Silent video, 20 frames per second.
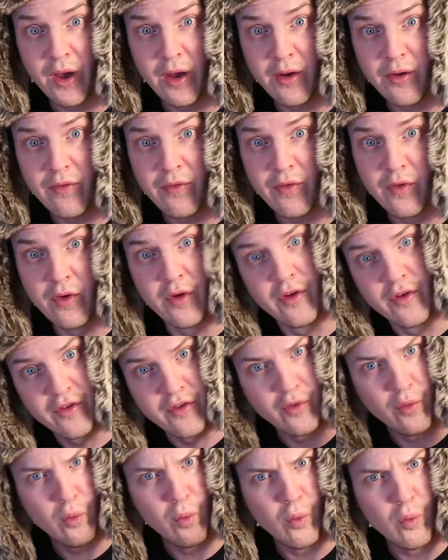out of.
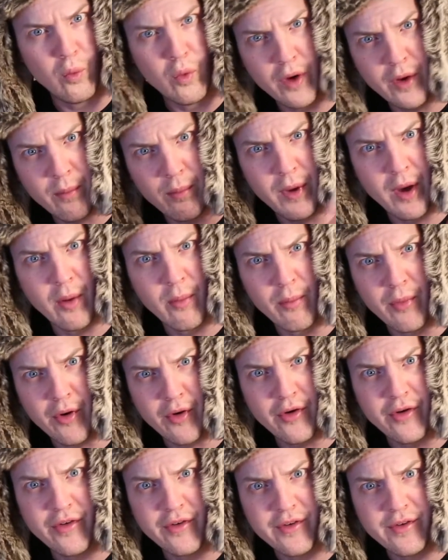So what about
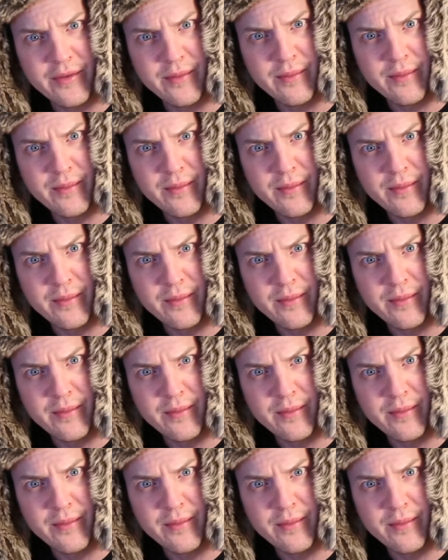murders?